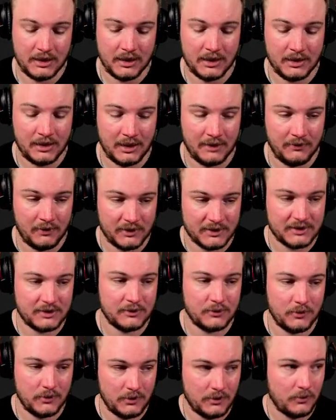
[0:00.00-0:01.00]
level is
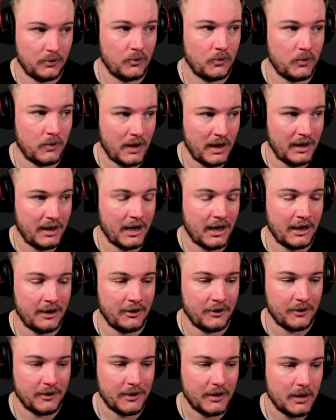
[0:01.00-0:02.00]
way
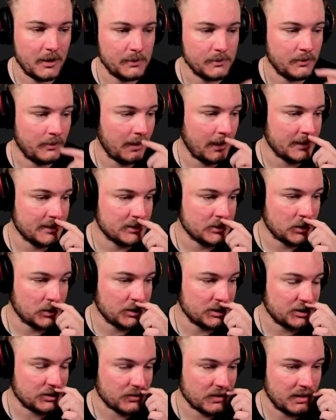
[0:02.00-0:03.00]
higher. When I started
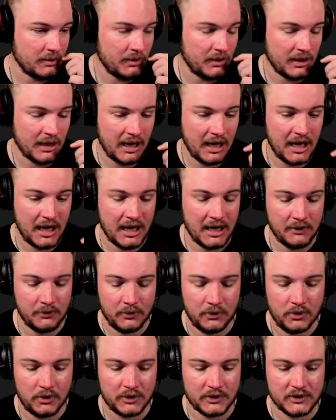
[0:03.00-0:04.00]
streaming, I
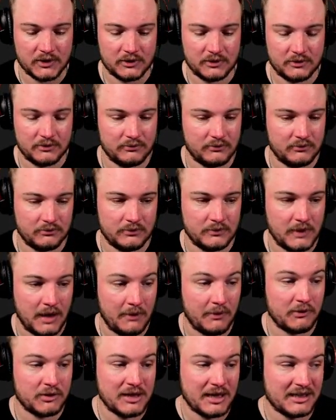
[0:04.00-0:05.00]
was
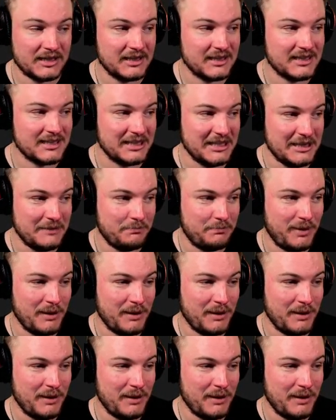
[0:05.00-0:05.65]
actually sleeping